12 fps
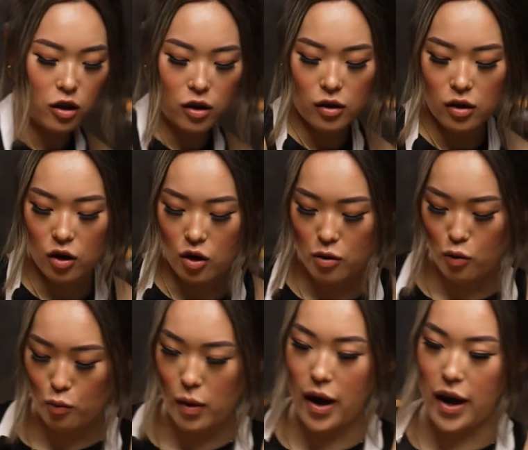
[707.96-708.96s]
Oh
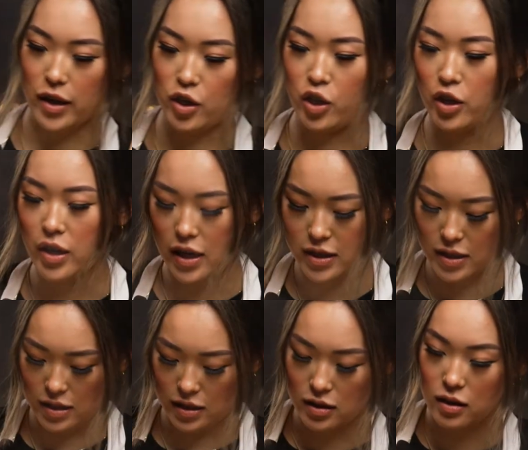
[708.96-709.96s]
my
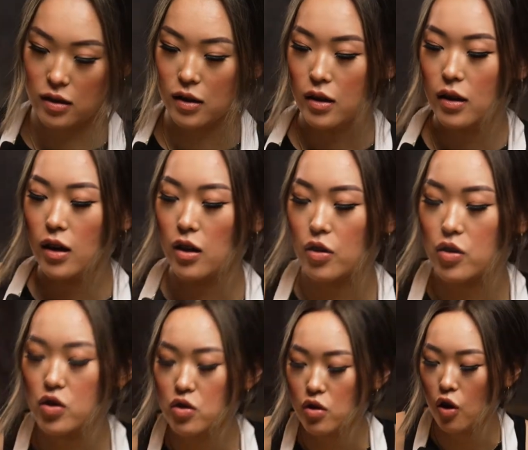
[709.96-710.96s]
goodness. It looks
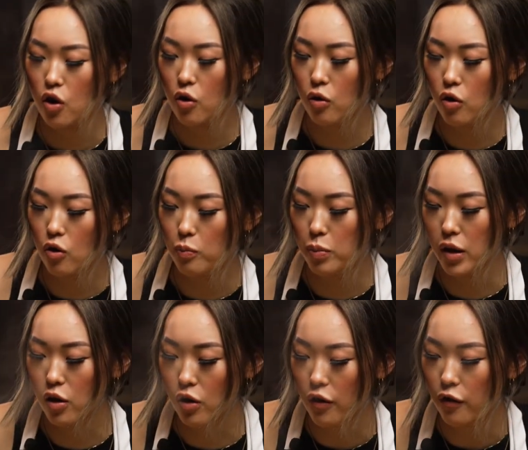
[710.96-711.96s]
so
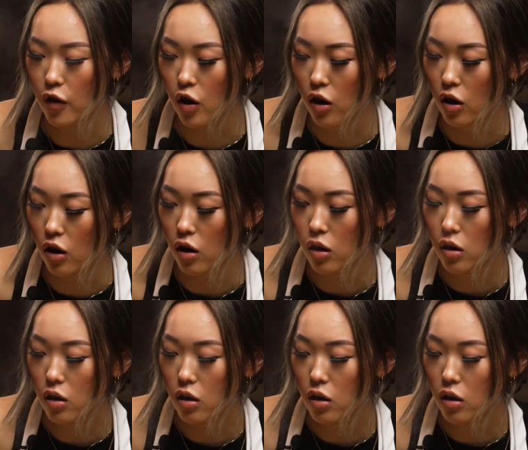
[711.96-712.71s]
beautiful.